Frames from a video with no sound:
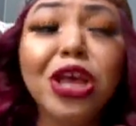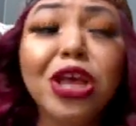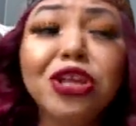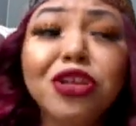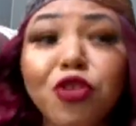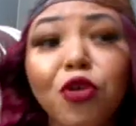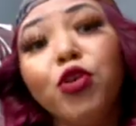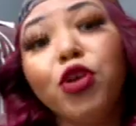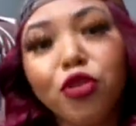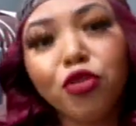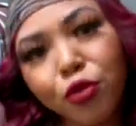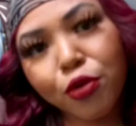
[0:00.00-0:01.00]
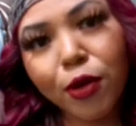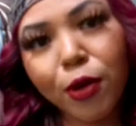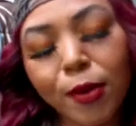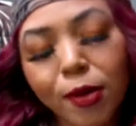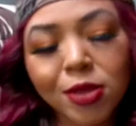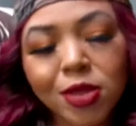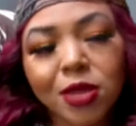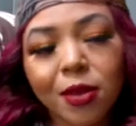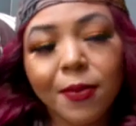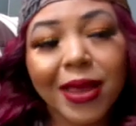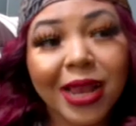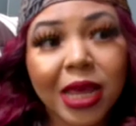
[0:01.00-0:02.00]
So you'll throw up
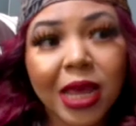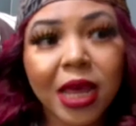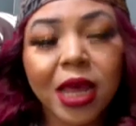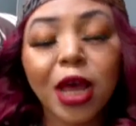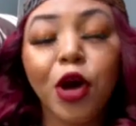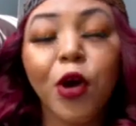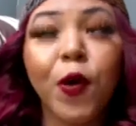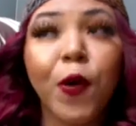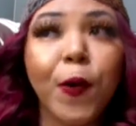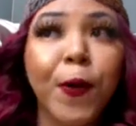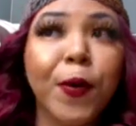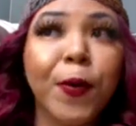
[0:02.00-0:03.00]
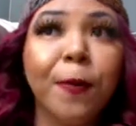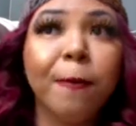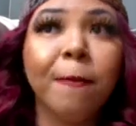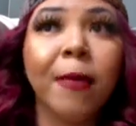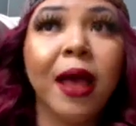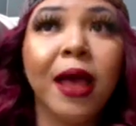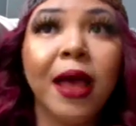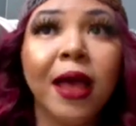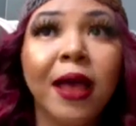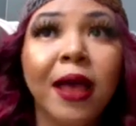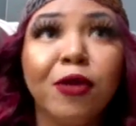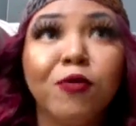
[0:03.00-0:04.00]
ultimately.
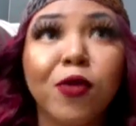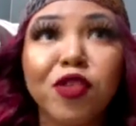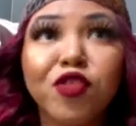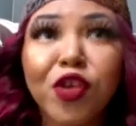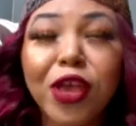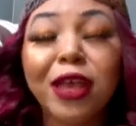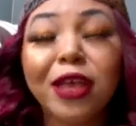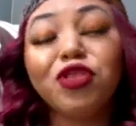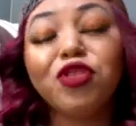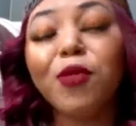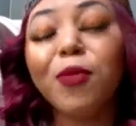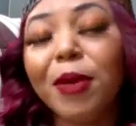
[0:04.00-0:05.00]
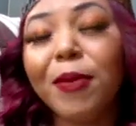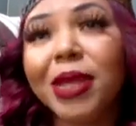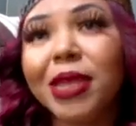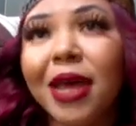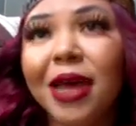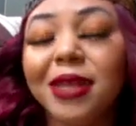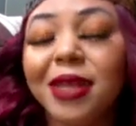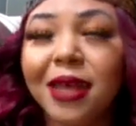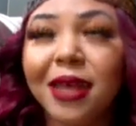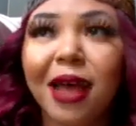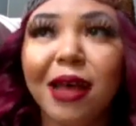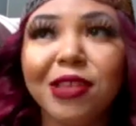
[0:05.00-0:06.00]
When she told me about the
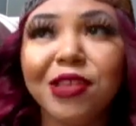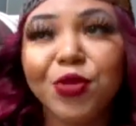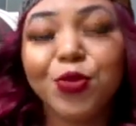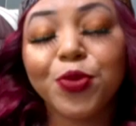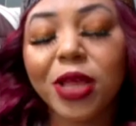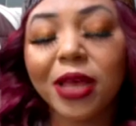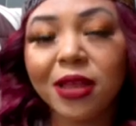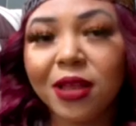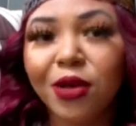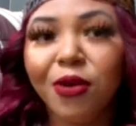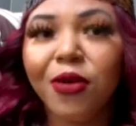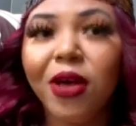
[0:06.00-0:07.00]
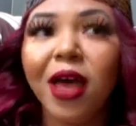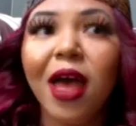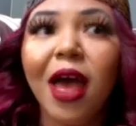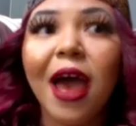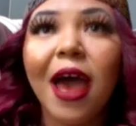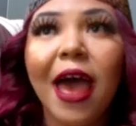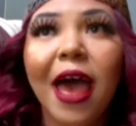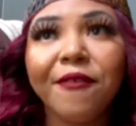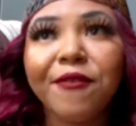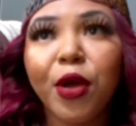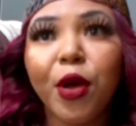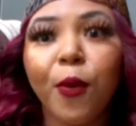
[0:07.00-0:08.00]
idea, I just was like, no.
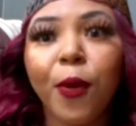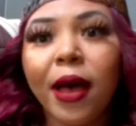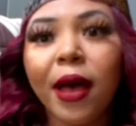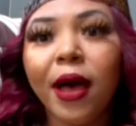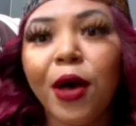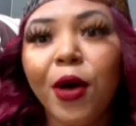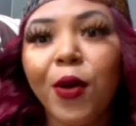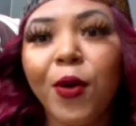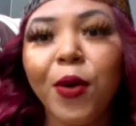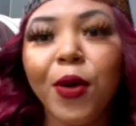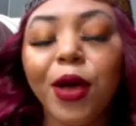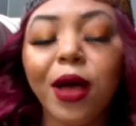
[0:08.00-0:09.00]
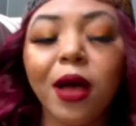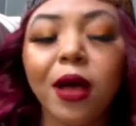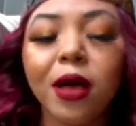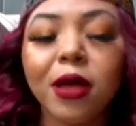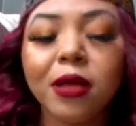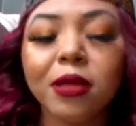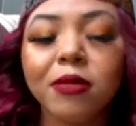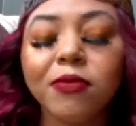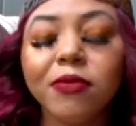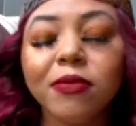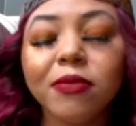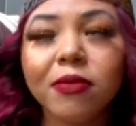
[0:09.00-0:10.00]
After a while,
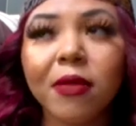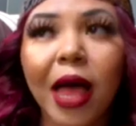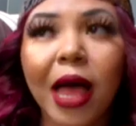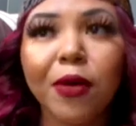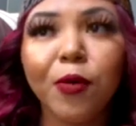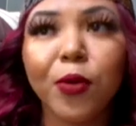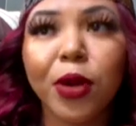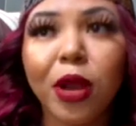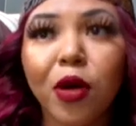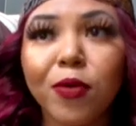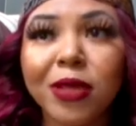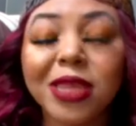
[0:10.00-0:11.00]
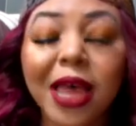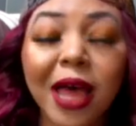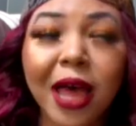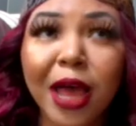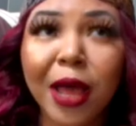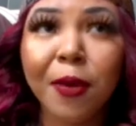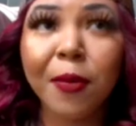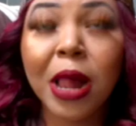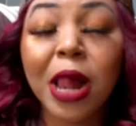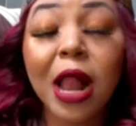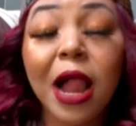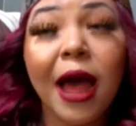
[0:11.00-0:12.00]
I went on with time.
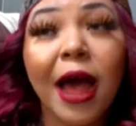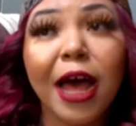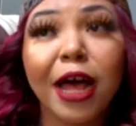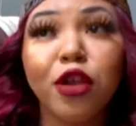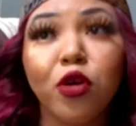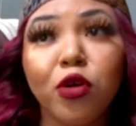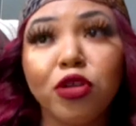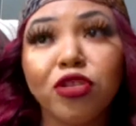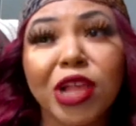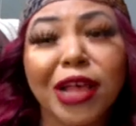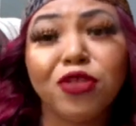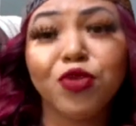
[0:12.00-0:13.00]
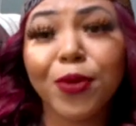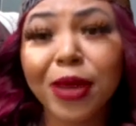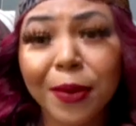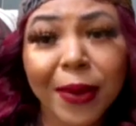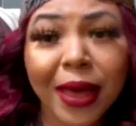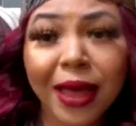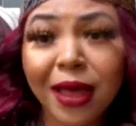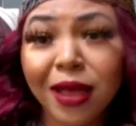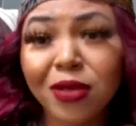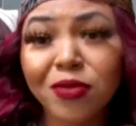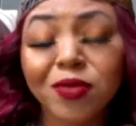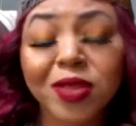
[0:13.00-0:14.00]
I had lost like 20
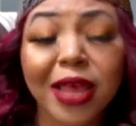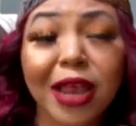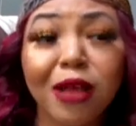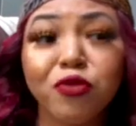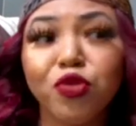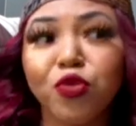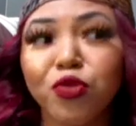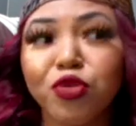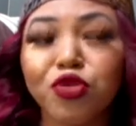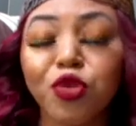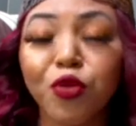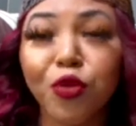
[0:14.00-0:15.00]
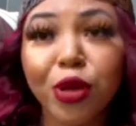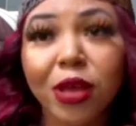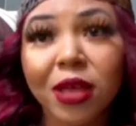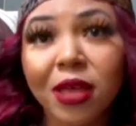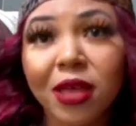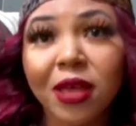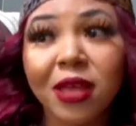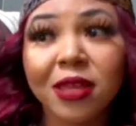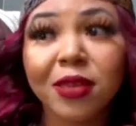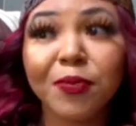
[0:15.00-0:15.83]
pounds and I was doing so good.